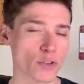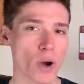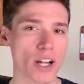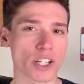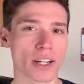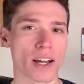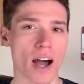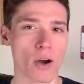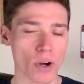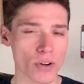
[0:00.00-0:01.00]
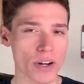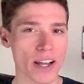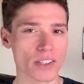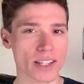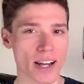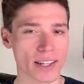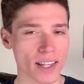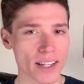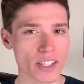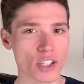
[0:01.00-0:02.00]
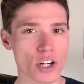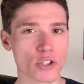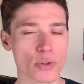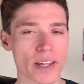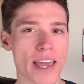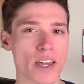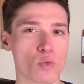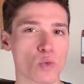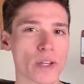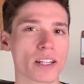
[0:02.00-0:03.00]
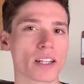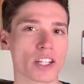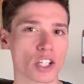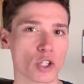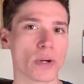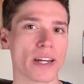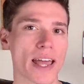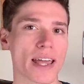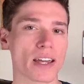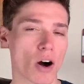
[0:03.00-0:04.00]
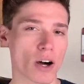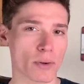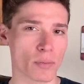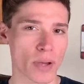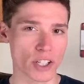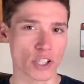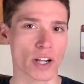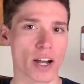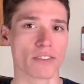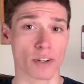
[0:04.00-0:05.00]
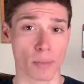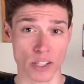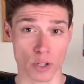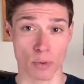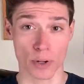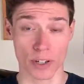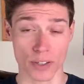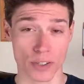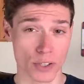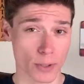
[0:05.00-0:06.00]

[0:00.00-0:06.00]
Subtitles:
for watching. I want to announce that I'd like to start doing a weekly Q&A on Patreon for my supporters.